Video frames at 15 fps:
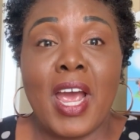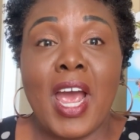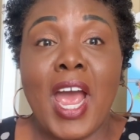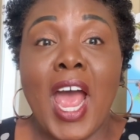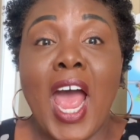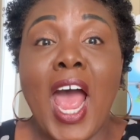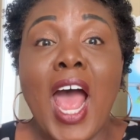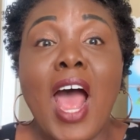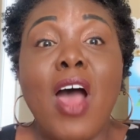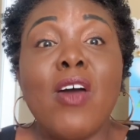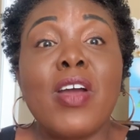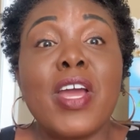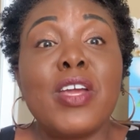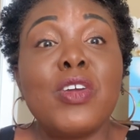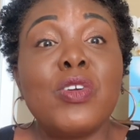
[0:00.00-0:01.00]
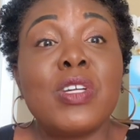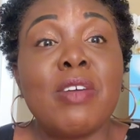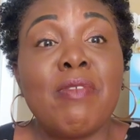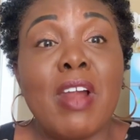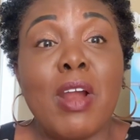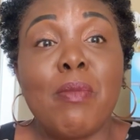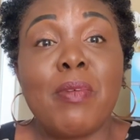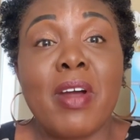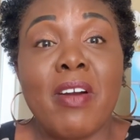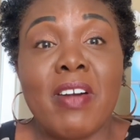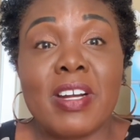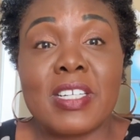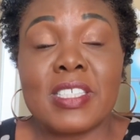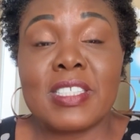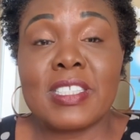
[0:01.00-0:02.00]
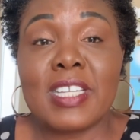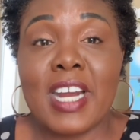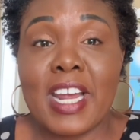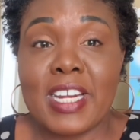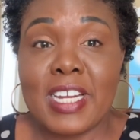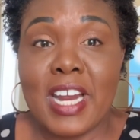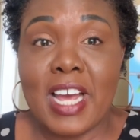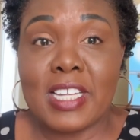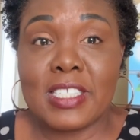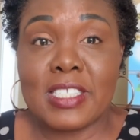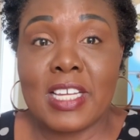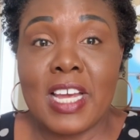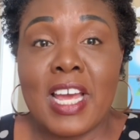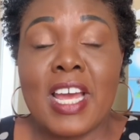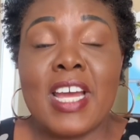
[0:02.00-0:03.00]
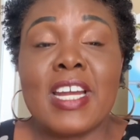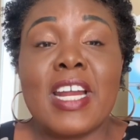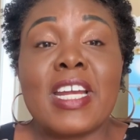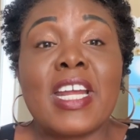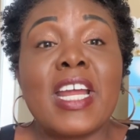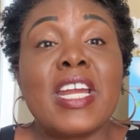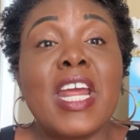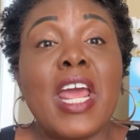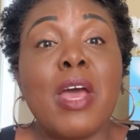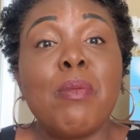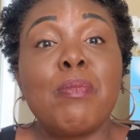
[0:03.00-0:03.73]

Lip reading: How can you develop characters like that can help